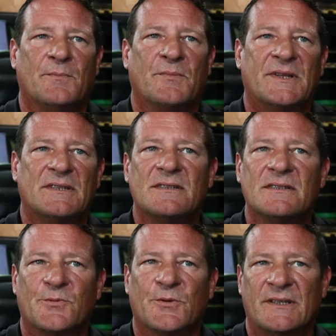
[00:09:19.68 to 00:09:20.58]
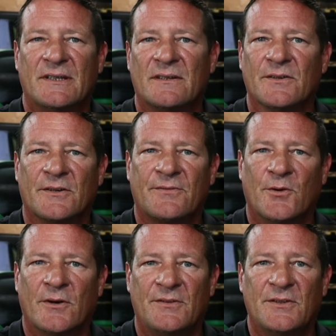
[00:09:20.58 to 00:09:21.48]
But this is one thing to look
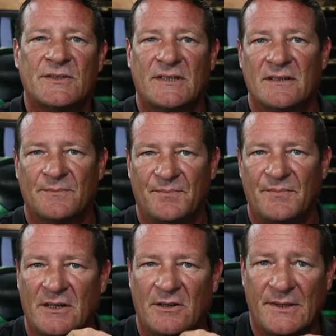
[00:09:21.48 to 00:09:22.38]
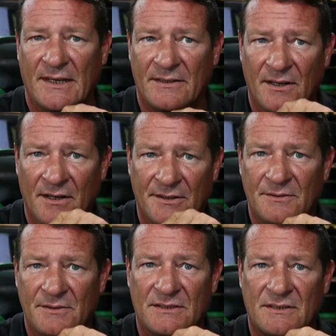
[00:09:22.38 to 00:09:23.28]
for. If you see him, you know, with that tongue
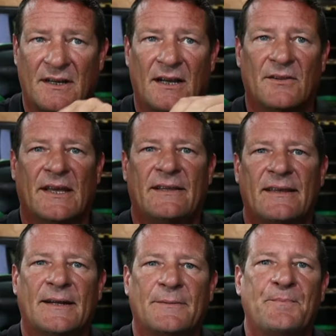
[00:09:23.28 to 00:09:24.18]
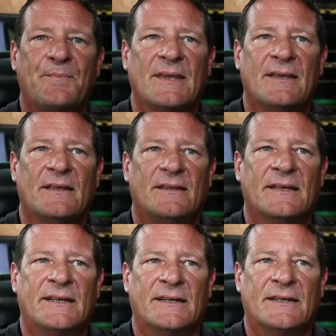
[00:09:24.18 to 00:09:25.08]
just stuck out like that,
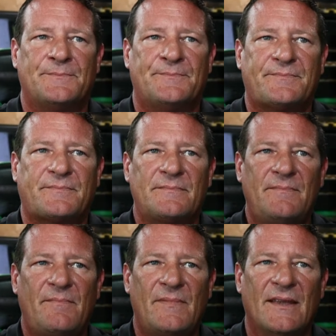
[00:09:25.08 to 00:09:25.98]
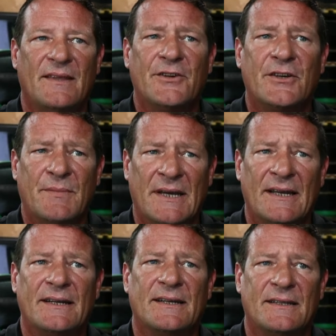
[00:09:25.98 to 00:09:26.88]
then you can
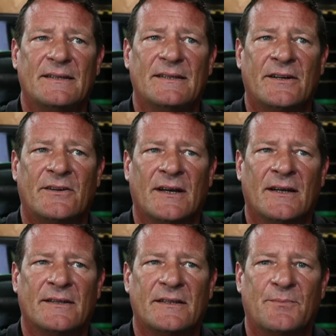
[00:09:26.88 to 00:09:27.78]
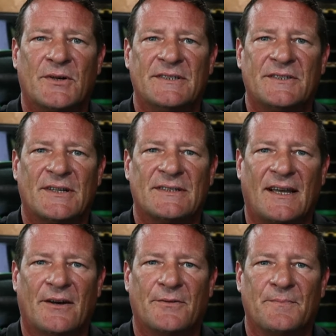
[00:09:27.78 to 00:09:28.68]
bet they're pretty stressed
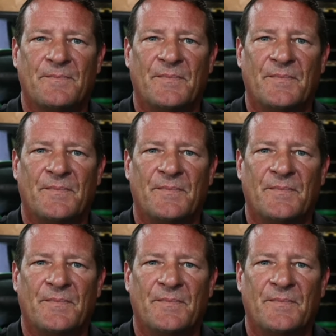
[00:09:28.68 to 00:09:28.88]
out.